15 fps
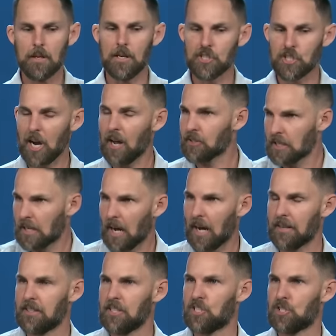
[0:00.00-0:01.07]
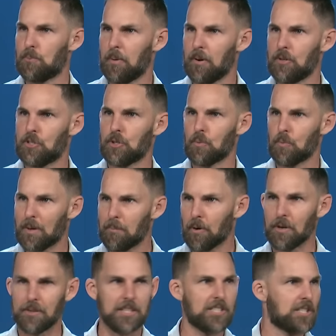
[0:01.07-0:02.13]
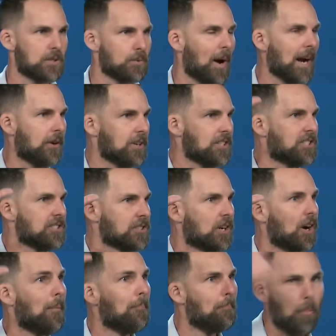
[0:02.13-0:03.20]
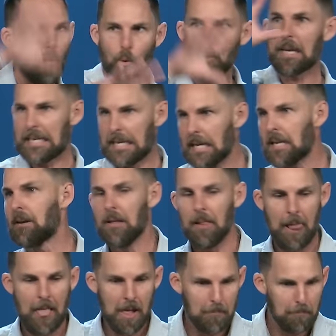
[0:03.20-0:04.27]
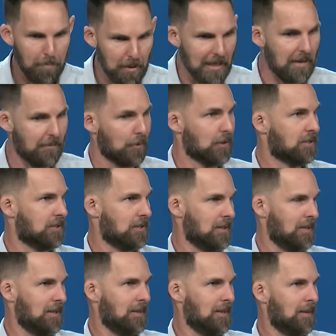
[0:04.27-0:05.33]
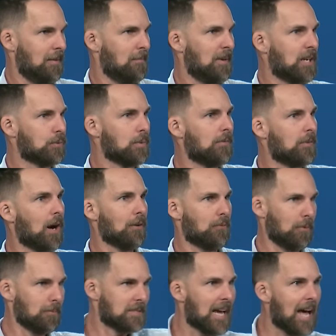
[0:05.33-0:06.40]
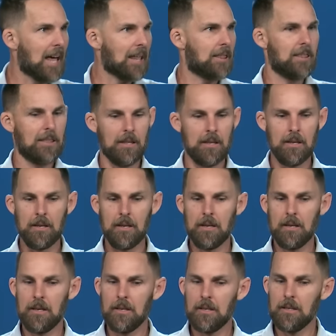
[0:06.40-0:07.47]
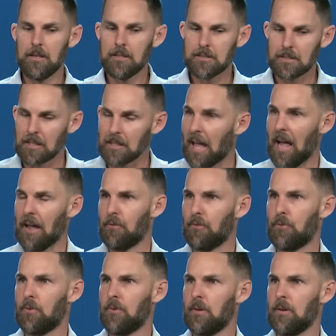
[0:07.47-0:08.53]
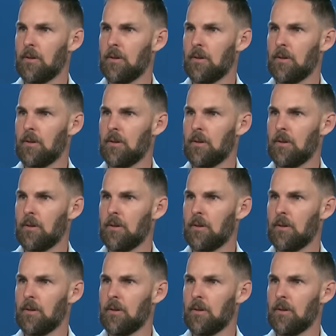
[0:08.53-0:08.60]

a child of God, this spiritual rebirth. This is why Christians are called born again believers, because we've gone from death to life.